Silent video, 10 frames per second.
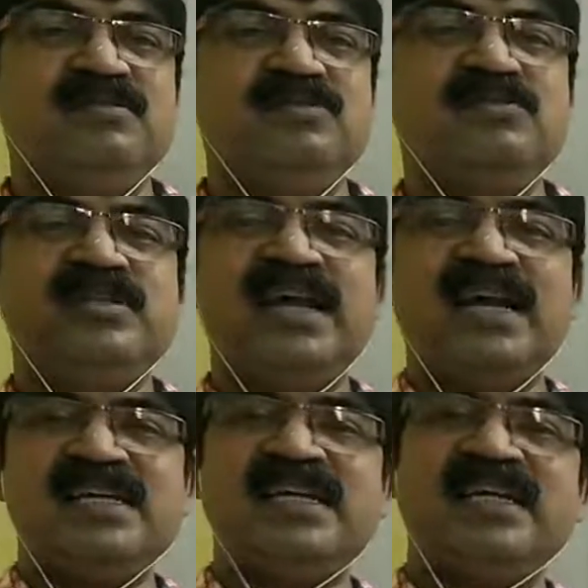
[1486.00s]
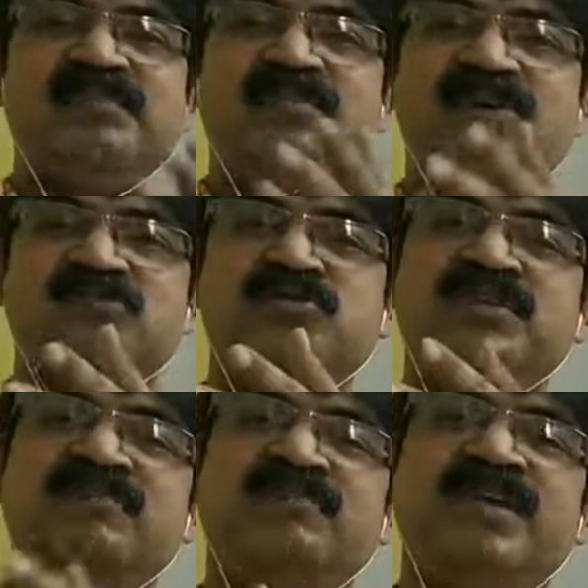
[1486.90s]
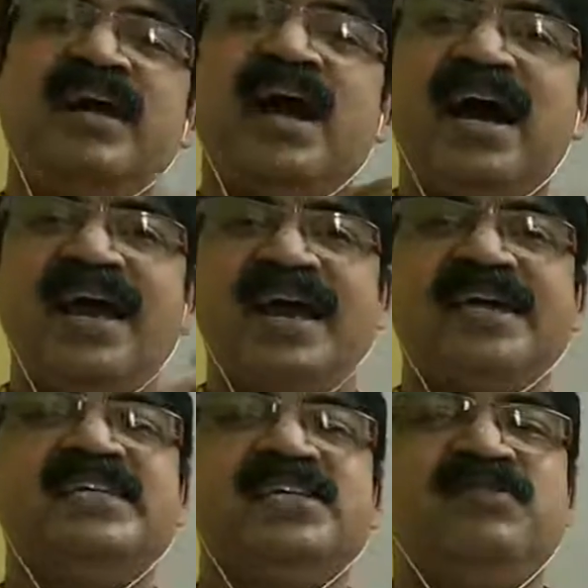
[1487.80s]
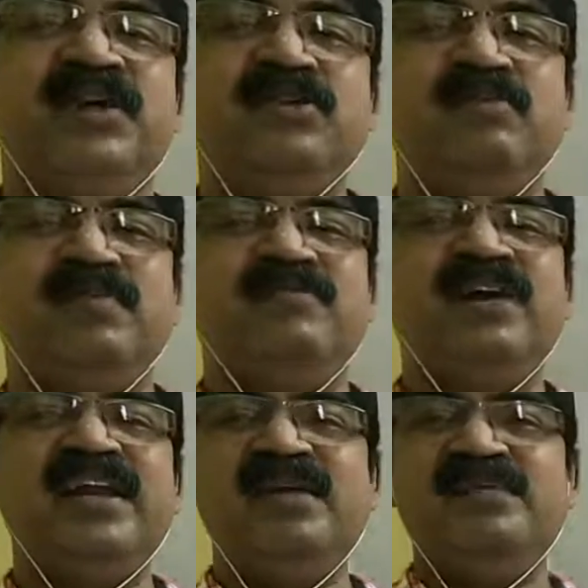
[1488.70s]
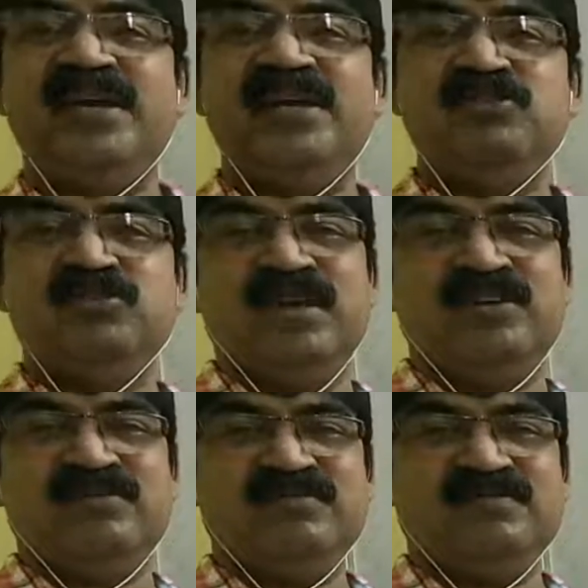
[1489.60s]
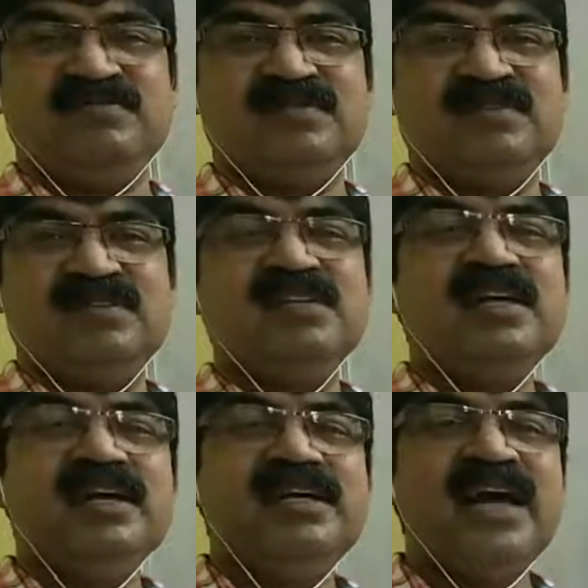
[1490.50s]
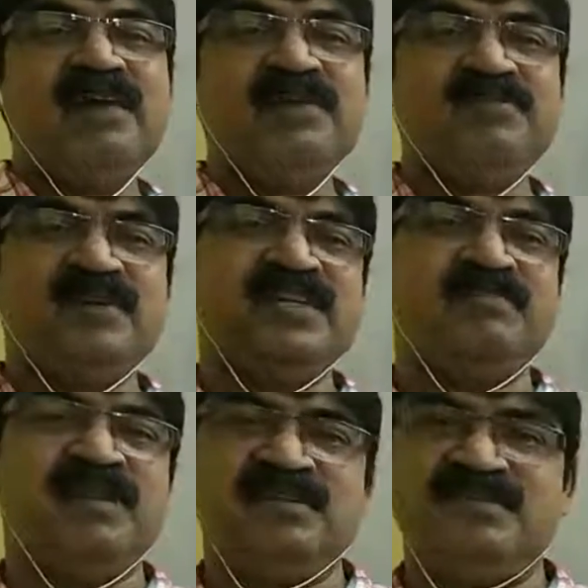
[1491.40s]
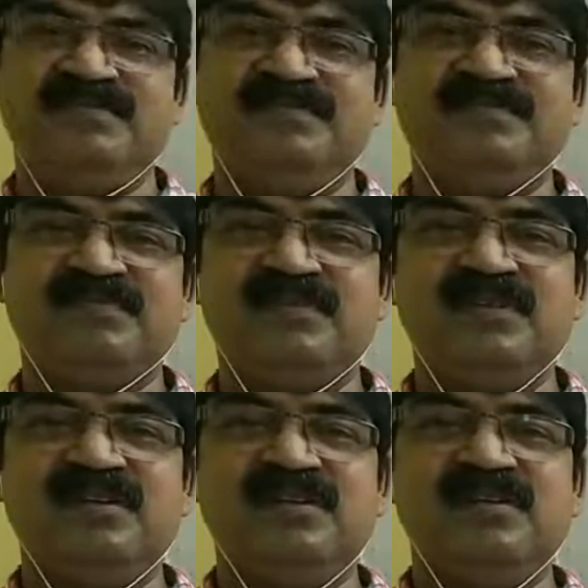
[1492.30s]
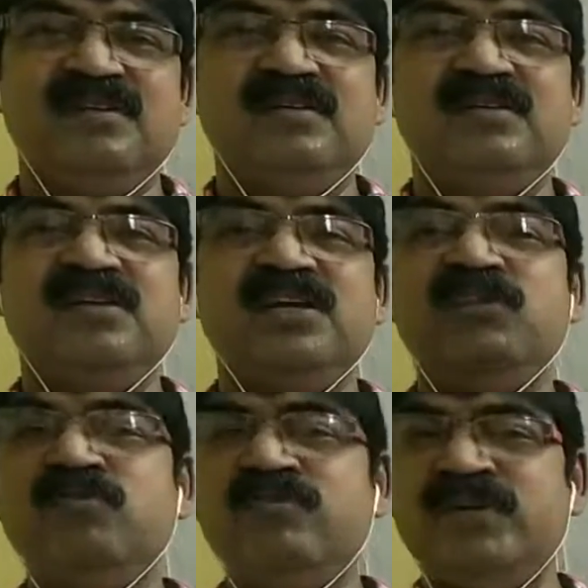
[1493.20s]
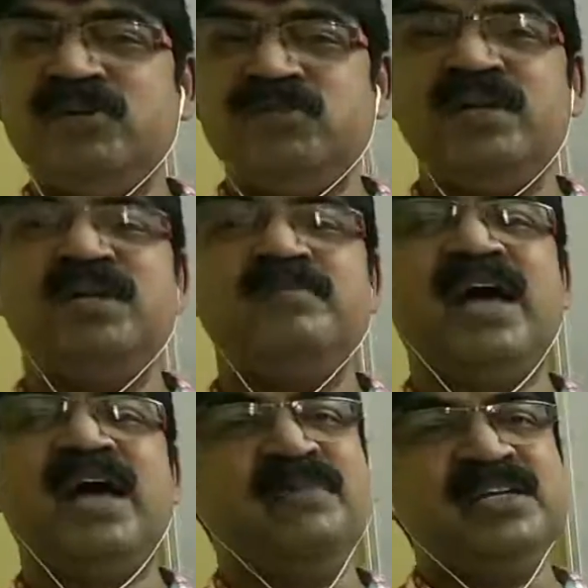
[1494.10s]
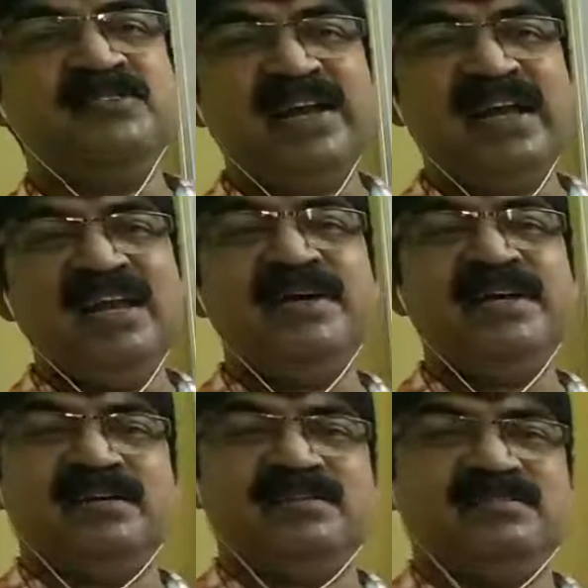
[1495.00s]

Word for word: So there are certain products which have very high exchange value, but very limited use value. Diamond for that matter. The use, use value of diamond is very limited,